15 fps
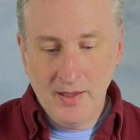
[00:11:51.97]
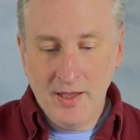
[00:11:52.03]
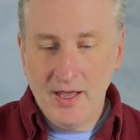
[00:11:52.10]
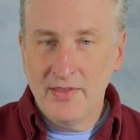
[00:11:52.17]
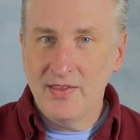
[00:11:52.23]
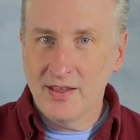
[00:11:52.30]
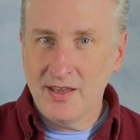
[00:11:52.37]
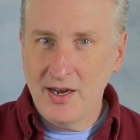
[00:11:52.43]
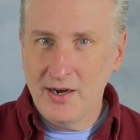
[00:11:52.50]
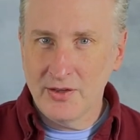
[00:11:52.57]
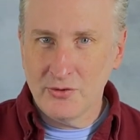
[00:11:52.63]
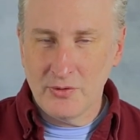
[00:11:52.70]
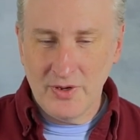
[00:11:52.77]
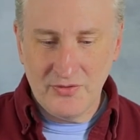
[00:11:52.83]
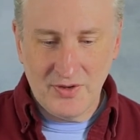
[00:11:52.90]
And the
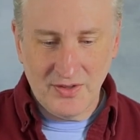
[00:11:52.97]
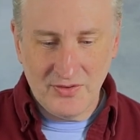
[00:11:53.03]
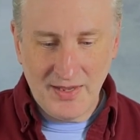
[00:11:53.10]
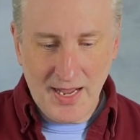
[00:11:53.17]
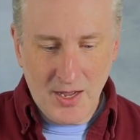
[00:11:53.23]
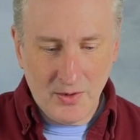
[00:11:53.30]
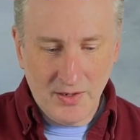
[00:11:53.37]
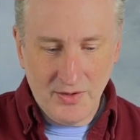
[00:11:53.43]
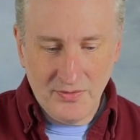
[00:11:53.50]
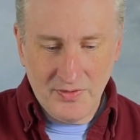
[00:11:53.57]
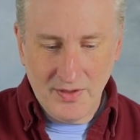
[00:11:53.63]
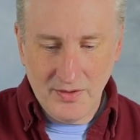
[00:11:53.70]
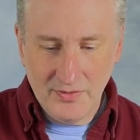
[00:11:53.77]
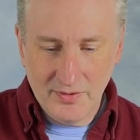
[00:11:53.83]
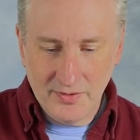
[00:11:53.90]
characteristic sound is
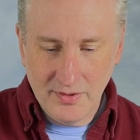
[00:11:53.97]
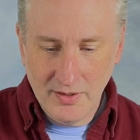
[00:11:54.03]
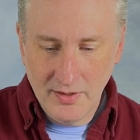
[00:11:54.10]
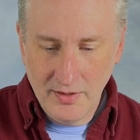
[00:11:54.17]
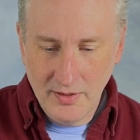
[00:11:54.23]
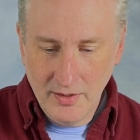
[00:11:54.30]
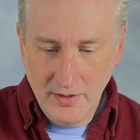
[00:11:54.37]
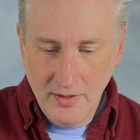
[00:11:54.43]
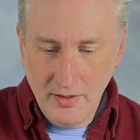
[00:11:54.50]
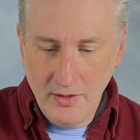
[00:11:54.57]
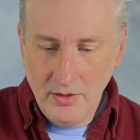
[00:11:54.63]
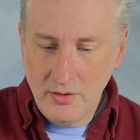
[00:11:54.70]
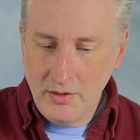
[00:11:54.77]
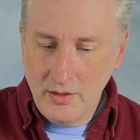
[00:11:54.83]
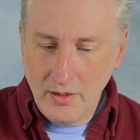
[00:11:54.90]
this
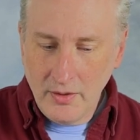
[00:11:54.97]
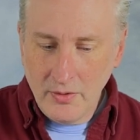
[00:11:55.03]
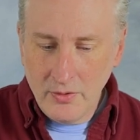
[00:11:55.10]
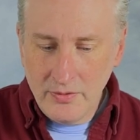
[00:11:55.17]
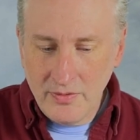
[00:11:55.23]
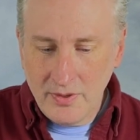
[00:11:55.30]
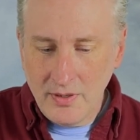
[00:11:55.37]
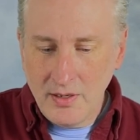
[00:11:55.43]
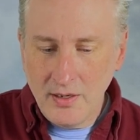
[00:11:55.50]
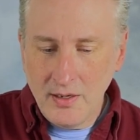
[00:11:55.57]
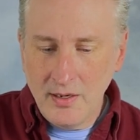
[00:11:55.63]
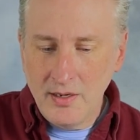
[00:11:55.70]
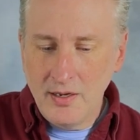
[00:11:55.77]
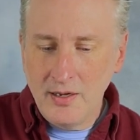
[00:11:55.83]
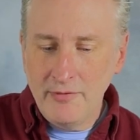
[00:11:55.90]
do
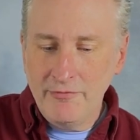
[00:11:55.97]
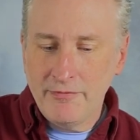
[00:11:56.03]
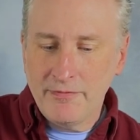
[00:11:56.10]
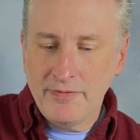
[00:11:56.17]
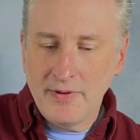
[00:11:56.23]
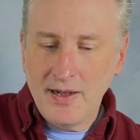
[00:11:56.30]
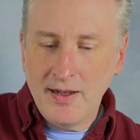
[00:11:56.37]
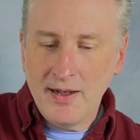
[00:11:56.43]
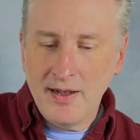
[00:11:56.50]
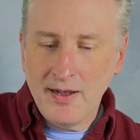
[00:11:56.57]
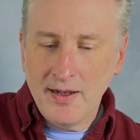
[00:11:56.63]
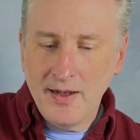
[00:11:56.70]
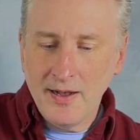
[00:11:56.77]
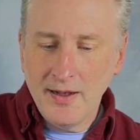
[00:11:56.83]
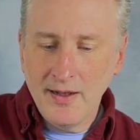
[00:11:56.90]
ti
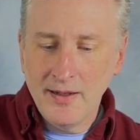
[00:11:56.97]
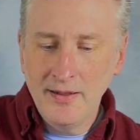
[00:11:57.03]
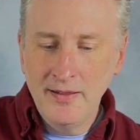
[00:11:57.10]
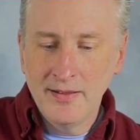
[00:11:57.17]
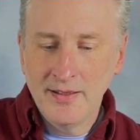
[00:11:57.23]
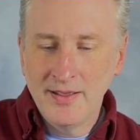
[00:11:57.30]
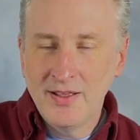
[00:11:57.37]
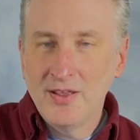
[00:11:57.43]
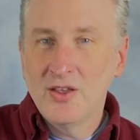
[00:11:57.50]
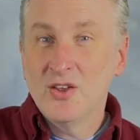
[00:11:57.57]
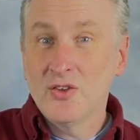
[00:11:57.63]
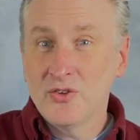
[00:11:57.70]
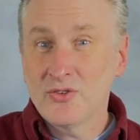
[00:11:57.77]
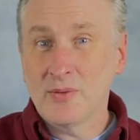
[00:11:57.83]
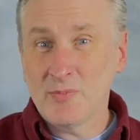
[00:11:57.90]
fa,
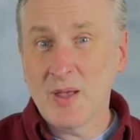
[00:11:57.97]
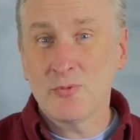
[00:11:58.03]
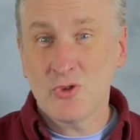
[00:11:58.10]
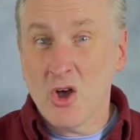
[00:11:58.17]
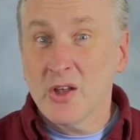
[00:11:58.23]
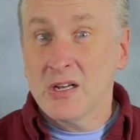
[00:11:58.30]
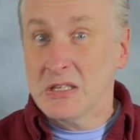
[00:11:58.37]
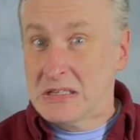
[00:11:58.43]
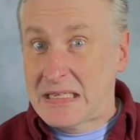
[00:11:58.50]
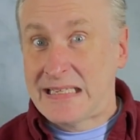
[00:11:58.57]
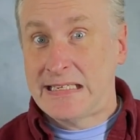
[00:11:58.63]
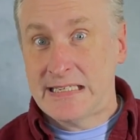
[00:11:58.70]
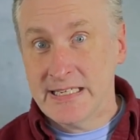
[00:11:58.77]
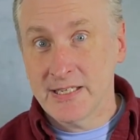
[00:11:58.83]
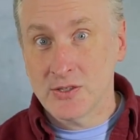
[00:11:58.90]
sometimes called a
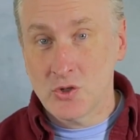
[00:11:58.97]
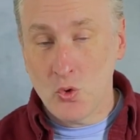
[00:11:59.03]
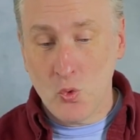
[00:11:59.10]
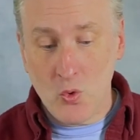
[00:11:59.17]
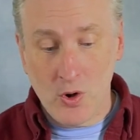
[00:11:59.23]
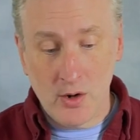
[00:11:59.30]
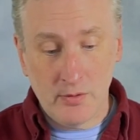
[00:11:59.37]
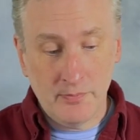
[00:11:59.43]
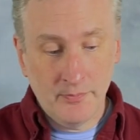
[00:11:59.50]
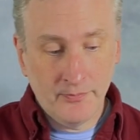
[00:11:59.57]
Lydian chord.